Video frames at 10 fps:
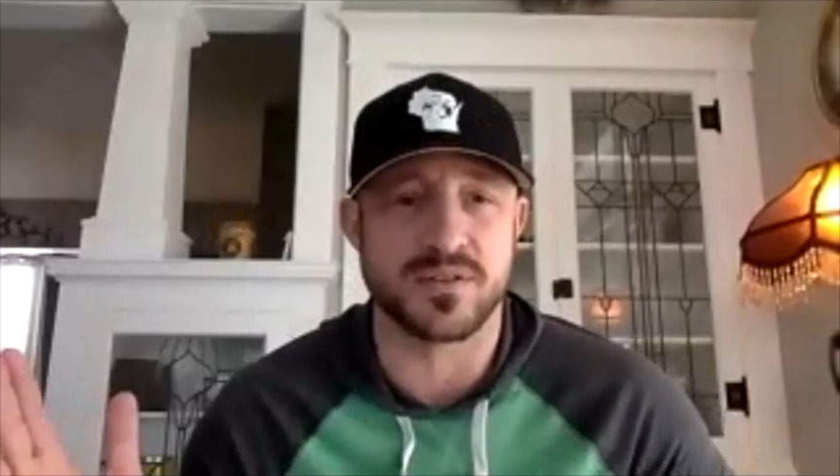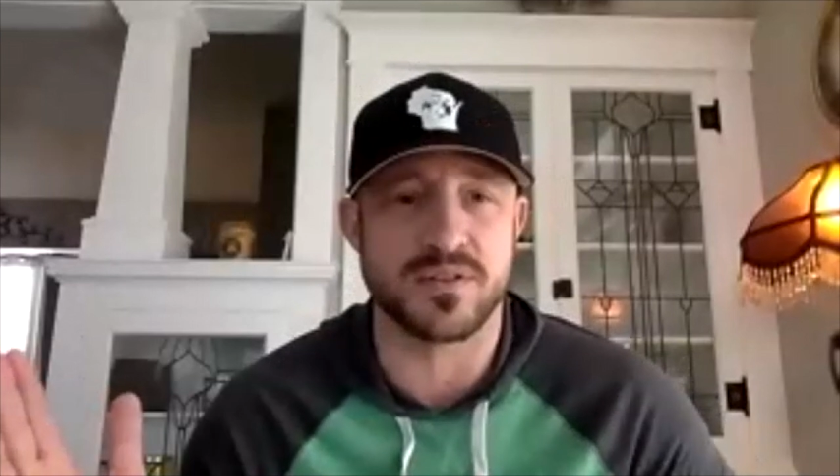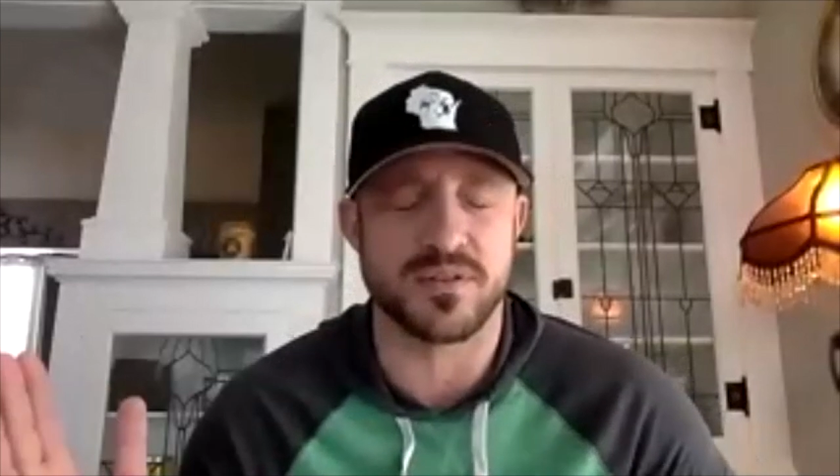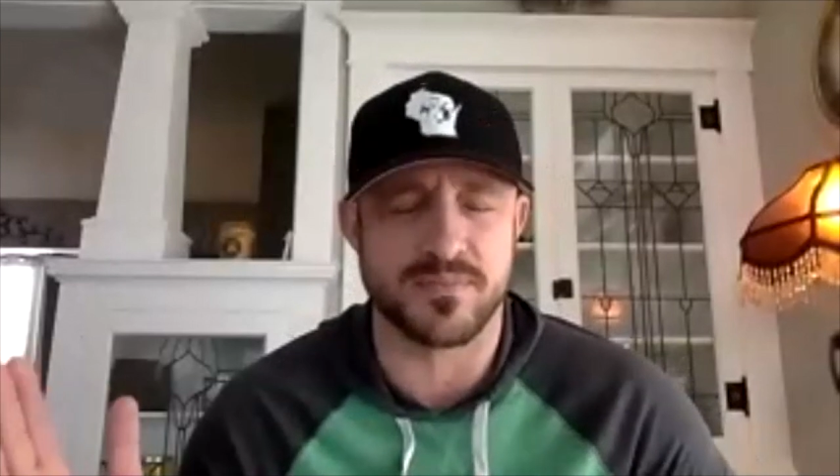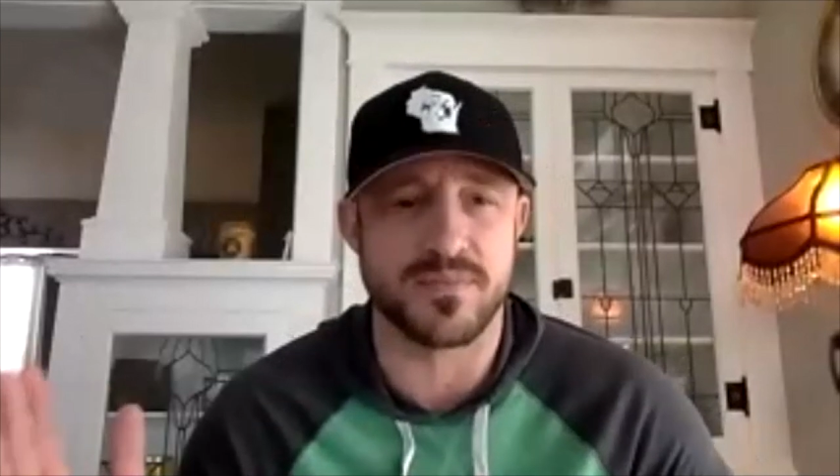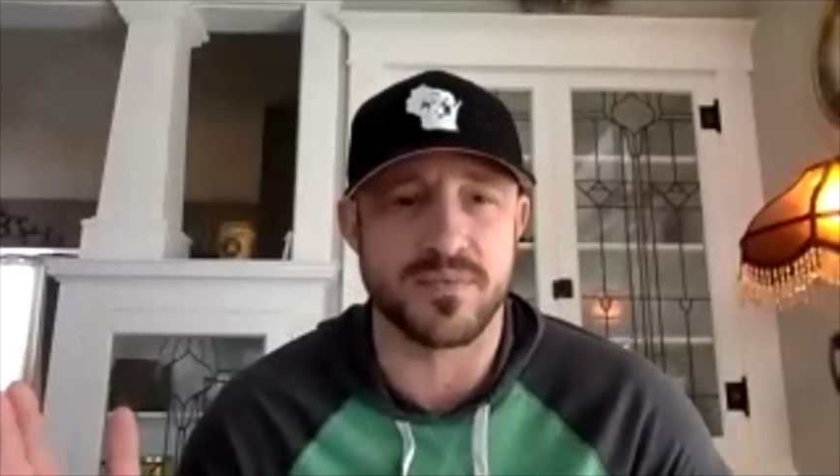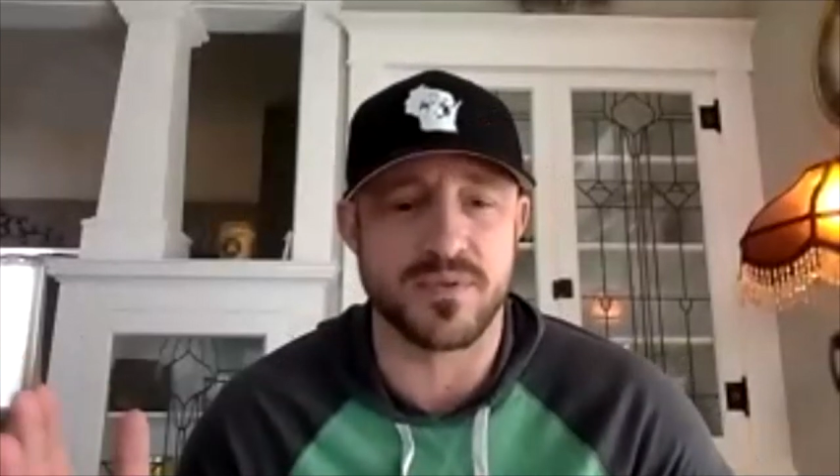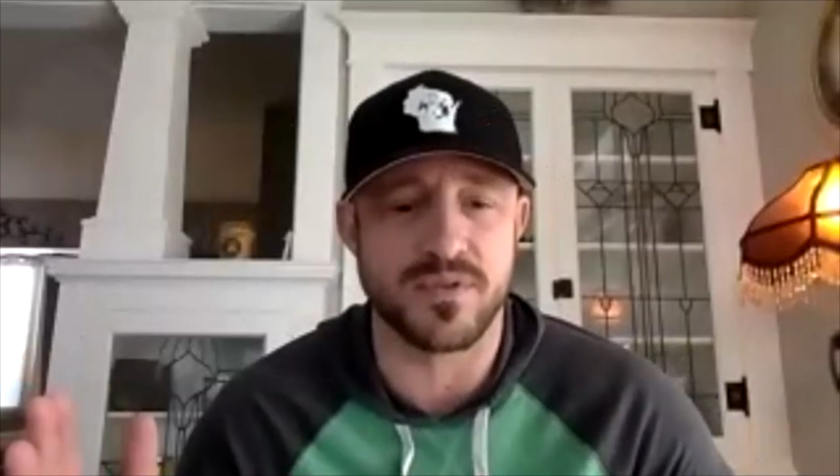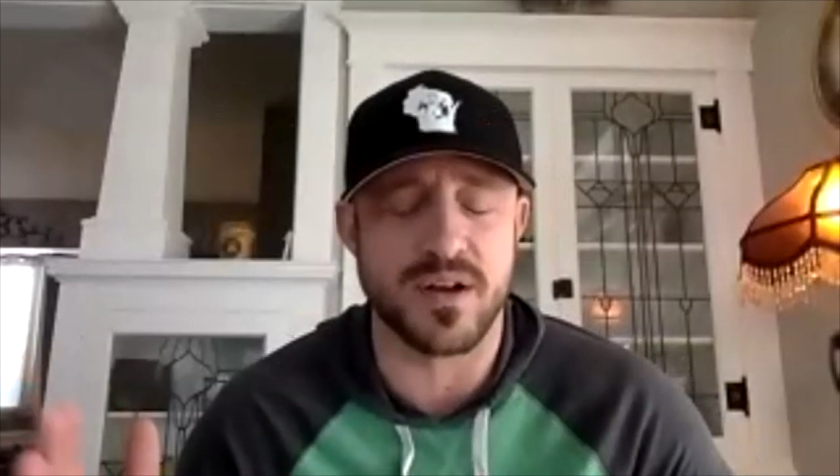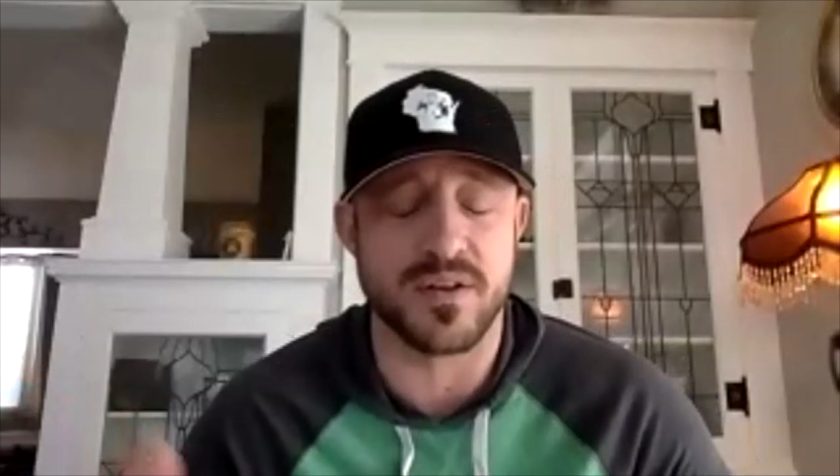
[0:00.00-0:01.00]
the,
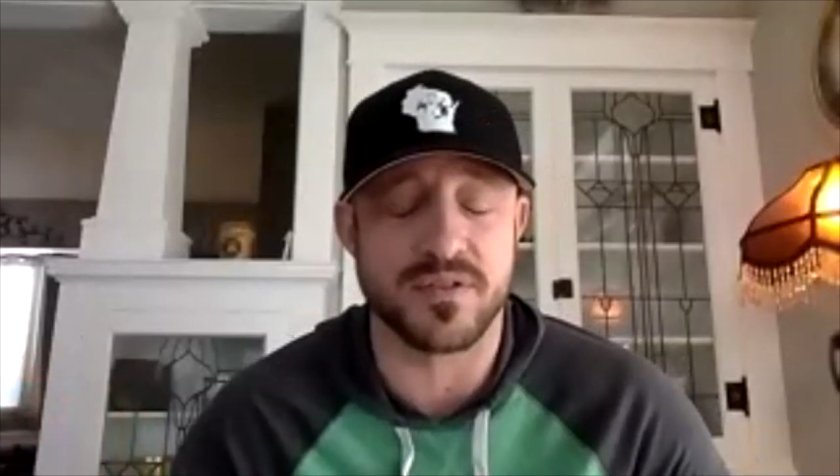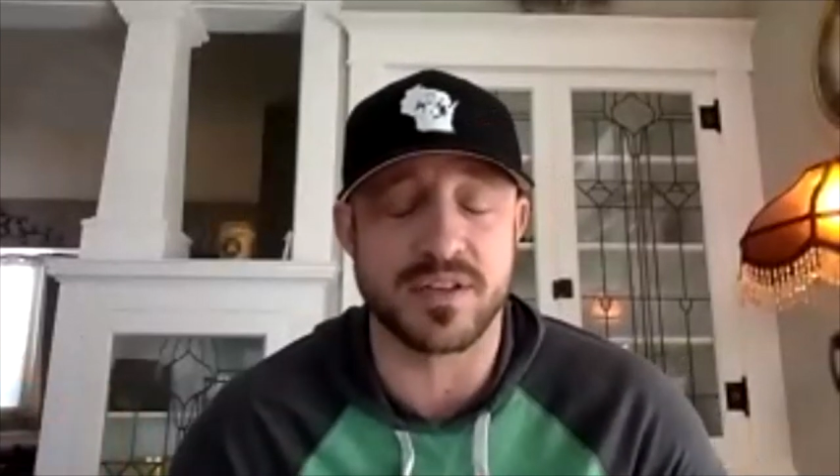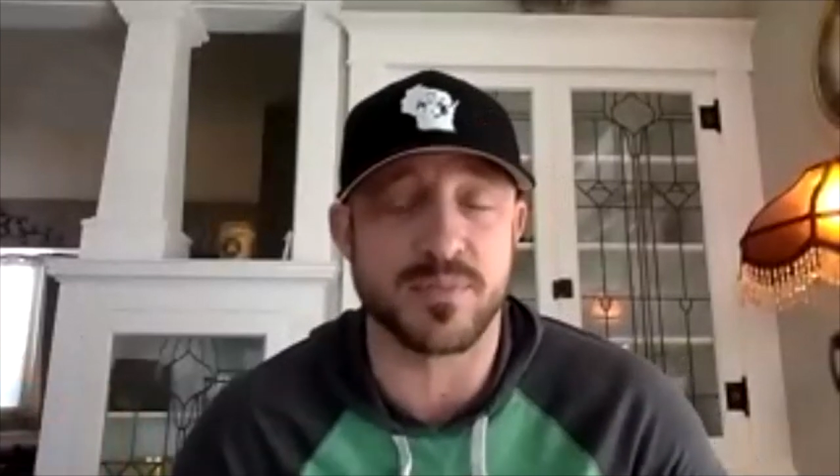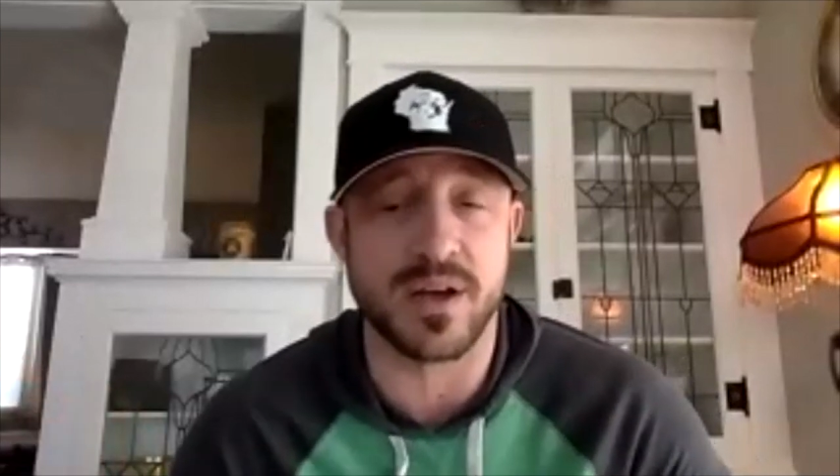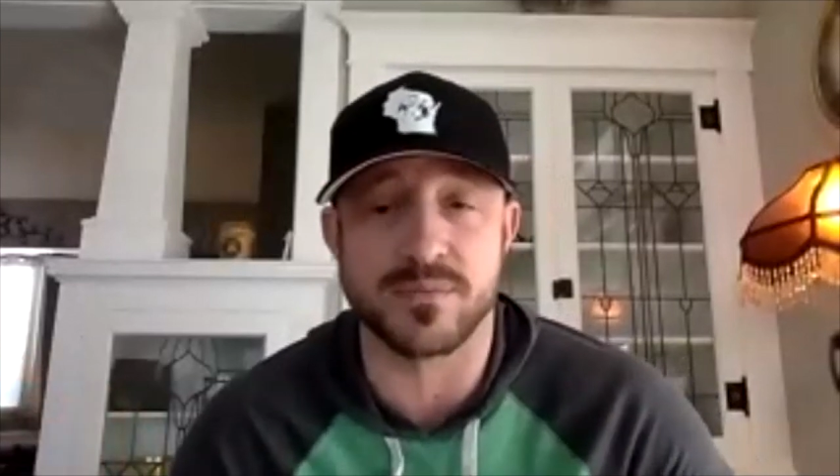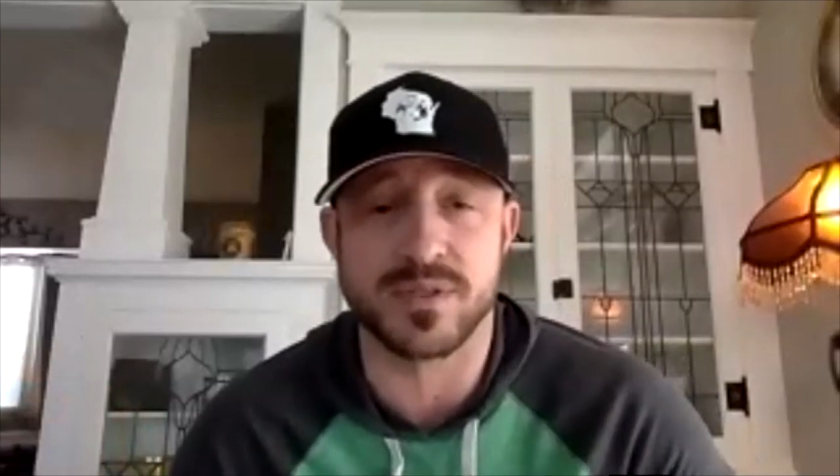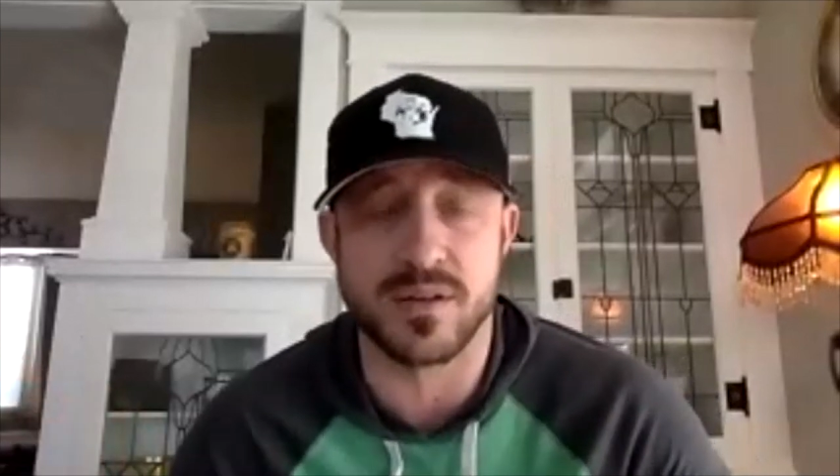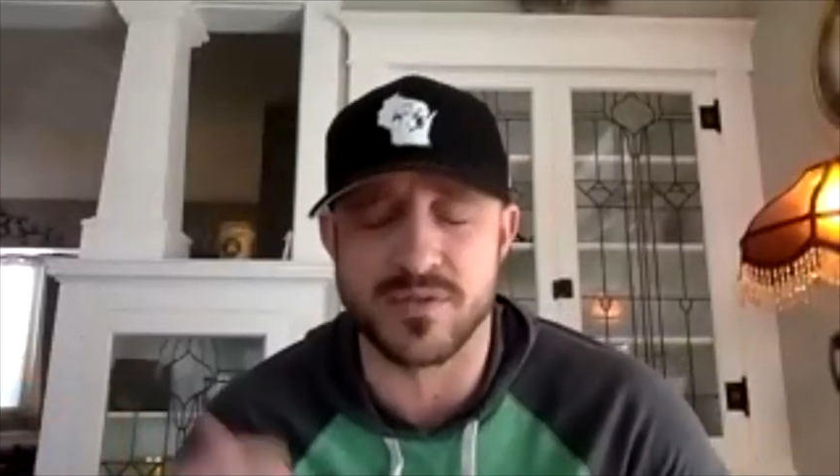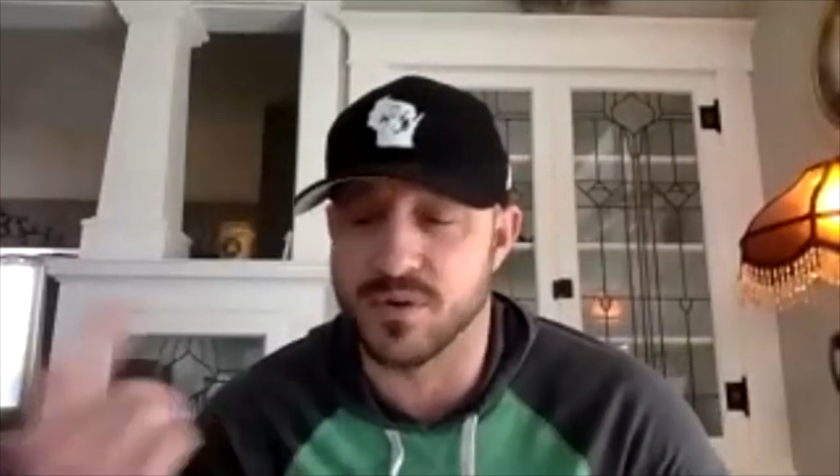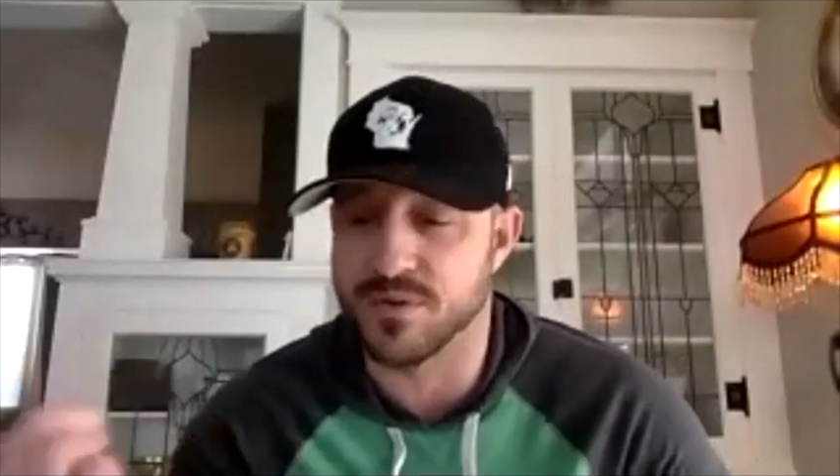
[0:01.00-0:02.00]
the things by
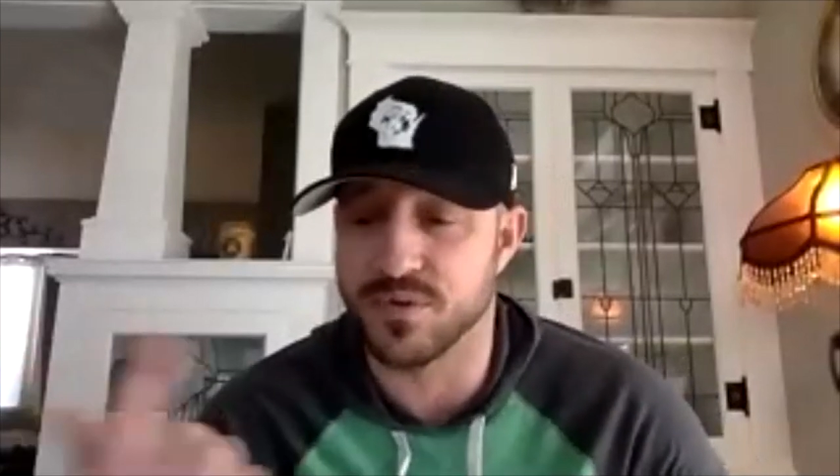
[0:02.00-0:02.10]
themselves going